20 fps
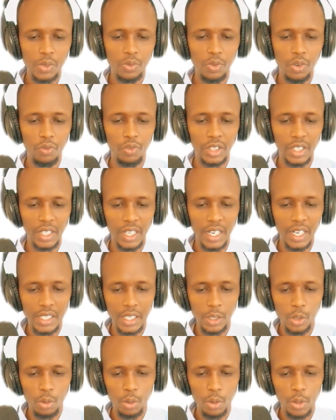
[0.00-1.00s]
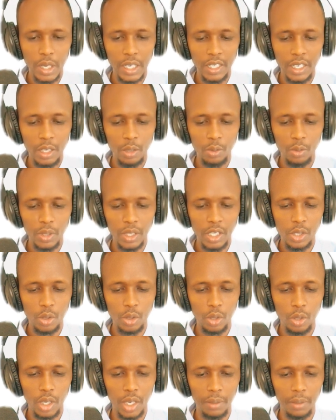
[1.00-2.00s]
for fertilizer? So we are dealing with this
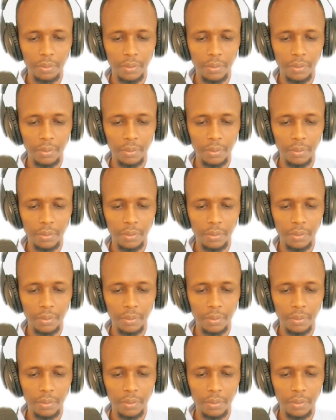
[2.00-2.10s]
column.